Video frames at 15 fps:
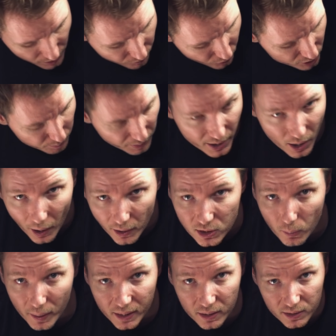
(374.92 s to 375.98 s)
info display on
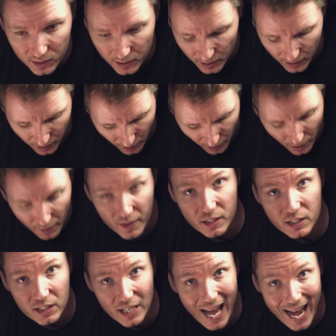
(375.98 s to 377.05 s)
so I can see the
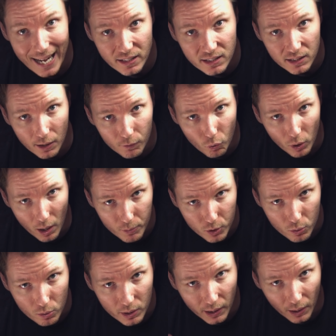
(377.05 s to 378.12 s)
stats of what I'm
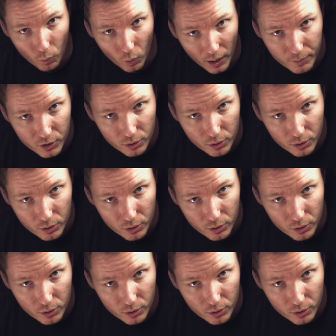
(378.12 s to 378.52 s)
doing and what I'm